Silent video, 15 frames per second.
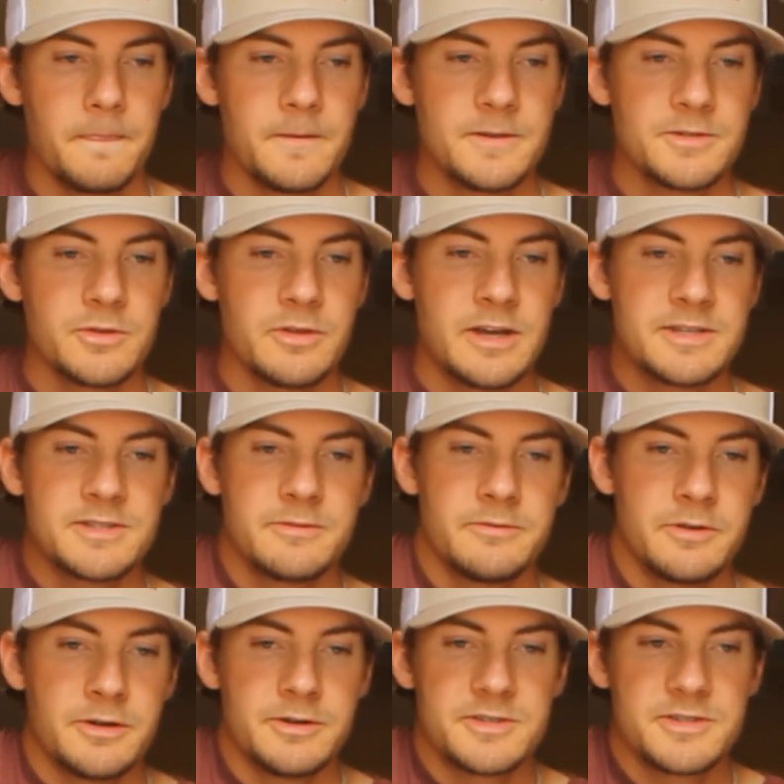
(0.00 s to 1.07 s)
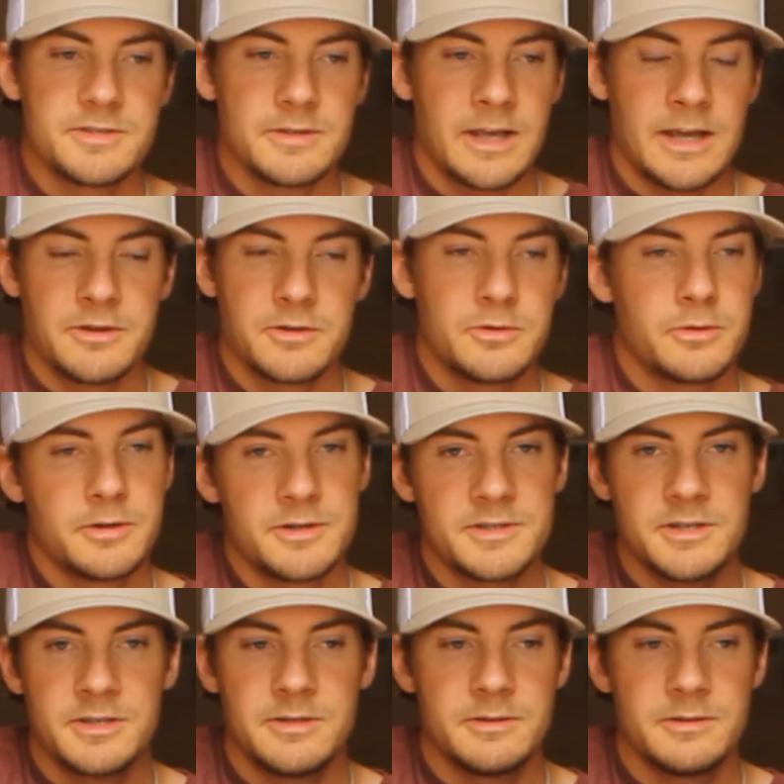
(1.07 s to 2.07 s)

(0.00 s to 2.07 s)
So that's the verse and the chorus.